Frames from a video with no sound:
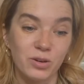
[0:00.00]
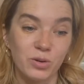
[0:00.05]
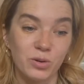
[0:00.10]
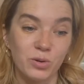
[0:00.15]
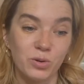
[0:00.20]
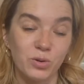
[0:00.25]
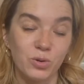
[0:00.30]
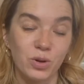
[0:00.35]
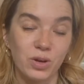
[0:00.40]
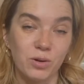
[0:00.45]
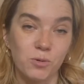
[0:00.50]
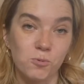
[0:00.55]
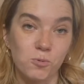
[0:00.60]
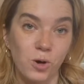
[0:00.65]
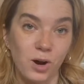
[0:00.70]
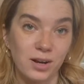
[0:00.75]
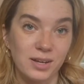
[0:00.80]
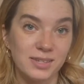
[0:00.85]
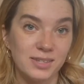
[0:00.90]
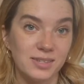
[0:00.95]
who
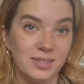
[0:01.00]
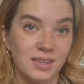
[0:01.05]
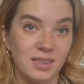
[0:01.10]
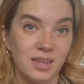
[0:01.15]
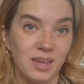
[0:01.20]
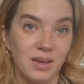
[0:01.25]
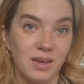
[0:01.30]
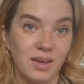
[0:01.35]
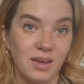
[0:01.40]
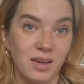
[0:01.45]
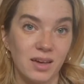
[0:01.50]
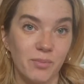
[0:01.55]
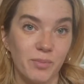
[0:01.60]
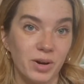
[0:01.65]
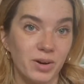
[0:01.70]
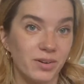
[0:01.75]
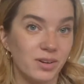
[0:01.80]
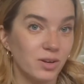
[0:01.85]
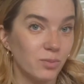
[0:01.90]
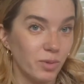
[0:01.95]
works in the
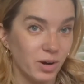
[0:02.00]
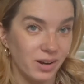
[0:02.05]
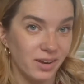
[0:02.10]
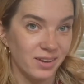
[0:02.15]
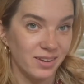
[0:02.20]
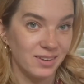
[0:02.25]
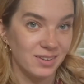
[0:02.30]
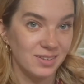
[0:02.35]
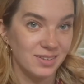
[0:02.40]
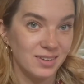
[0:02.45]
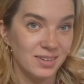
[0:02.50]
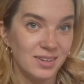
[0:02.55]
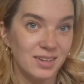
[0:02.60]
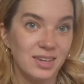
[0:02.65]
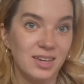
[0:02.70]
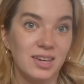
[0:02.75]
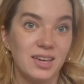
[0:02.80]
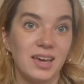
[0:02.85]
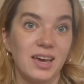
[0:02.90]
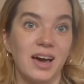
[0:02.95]
American market.
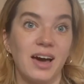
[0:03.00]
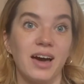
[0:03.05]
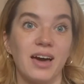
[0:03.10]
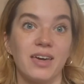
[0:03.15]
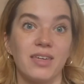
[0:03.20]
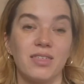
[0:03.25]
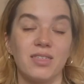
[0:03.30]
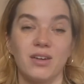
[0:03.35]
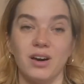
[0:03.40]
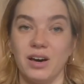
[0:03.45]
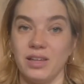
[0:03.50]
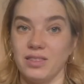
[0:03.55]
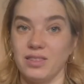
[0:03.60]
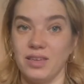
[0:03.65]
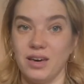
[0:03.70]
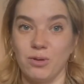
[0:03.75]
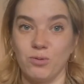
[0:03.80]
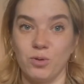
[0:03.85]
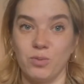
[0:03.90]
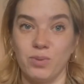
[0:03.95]
I thought
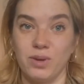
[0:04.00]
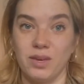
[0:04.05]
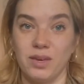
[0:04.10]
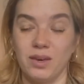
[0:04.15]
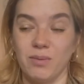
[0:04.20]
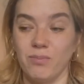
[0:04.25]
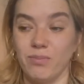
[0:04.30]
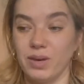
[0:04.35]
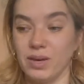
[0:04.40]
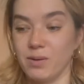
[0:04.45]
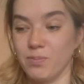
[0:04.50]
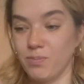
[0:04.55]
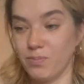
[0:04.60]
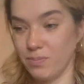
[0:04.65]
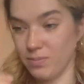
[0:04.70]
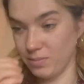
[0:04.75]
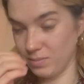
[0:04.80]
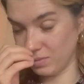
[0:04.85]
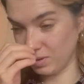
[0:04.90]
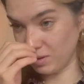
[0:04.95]
that would be a big,
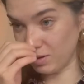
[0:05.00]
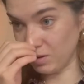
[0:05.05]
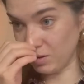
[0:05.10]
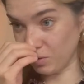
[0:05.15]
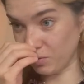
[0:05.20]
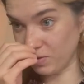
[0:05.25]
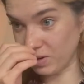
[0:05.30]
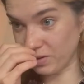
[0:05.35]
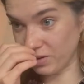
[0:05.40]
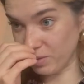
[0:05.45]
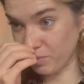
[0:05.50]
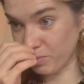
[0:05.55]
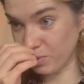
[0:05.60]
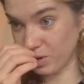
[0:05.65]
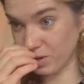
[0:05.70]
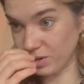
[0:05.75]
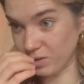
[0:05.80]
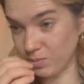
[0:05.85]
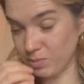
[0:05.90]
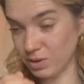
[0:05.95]
very
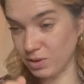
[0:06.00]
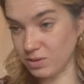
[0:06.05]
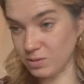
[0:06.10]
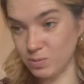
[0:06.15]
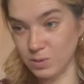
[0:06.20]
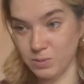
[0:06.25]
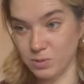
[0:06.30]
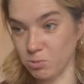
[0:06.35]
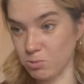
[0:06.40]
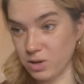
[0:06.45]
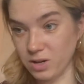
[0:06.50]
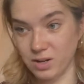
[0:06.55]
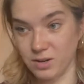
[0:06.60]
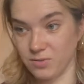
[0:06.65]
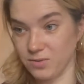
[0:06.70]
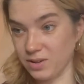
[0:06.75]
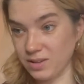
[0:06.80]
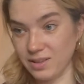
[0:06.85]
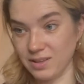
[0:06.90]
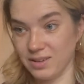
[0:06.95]
important, because people work
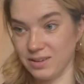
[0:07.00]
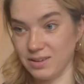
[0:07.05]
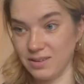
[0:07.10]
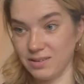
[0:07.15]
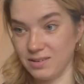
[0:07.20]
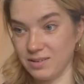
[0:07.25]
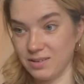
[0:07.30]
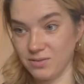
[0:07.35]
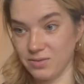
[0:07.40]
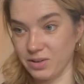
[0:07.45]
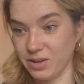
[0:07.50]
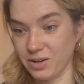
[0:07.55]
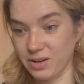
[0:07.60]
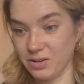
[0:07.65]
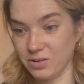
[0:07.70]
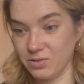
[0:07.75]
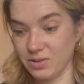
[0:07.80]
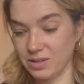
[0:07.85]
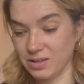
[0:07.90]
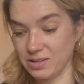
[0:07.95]
differently in different
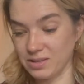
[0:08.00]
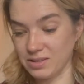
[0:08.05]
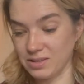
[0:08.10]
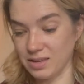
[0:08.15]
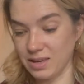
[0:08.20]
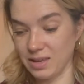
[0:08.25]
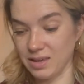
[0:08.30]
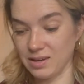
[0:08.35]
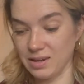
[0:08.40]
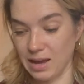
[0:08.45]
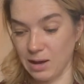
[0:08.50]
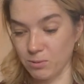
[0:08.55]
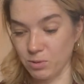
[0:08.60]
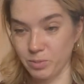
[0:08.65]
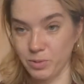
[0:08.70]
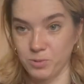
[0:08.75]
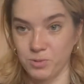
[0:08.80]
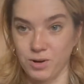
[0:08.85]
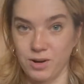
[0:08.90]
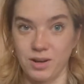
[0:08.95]
countries, and I will
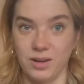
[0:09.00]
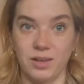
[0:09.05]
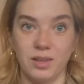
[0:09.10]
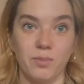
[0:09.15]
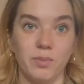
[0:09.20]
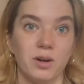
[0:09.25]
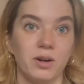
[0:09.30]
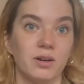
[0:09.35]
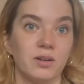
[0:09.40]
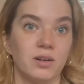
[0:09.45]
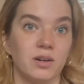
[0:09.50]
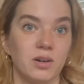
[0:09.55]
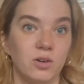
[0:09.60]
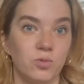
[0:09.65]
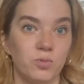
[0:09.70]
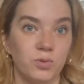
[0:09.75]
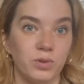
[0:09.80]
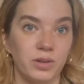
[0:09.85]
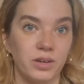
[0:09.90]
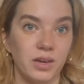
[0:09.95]
be working in America,
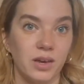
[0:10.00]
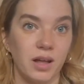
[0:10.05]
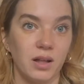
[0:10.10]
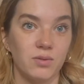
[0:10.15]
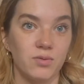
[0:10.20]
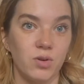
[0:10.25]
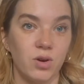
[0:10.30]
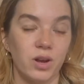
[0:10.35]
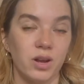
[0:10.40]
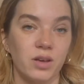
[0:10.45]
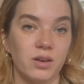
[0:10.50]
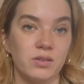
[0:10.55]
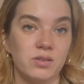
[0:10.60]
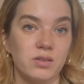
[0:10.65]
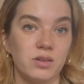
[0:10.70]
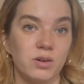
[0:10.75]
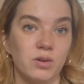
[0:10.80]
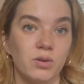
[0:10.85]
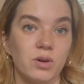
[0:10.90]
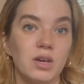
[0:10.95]
hopefully in California,
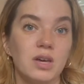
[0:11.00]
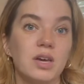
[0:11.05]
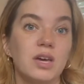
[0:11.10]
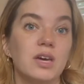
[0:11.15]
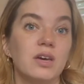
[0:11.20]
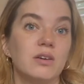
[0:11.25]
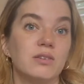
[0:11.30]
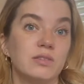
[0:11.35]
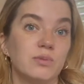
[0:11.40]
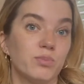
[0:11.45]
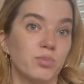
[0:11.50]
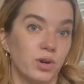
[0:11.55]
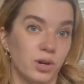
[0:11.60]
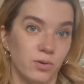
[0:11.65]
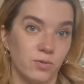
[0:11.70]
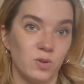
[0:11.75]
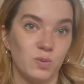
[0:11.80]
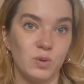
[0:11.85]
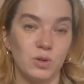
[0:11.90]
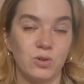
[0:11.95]
so it's
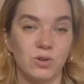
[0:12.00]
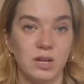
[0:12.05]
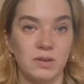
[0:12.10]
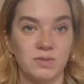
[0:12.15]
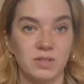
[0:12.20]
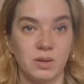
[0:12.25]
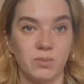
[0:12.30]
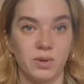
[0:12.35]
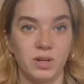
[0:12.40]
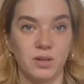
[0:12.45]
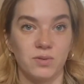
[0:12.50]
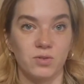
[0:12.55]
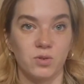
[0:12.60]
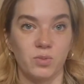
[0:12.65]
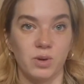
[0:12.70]
important for me to have somebody from